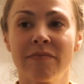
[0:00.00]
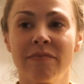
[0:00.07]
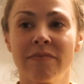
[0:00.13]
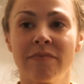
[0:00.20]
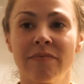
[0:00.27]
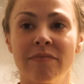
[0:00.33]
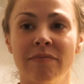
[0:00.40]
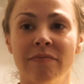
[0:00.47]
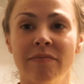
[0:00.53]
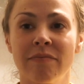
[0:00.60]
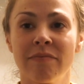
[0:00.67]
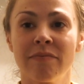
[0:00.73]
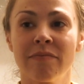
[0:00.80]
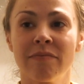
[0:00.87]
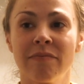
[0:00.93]

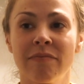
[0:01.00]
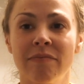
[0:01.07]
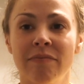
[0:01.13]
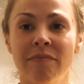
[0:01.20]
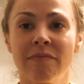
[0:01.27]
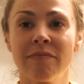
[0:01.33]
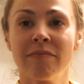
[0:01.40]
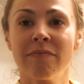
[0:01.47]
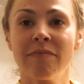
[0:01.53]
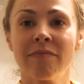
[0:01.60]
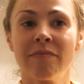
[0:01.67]
(silence)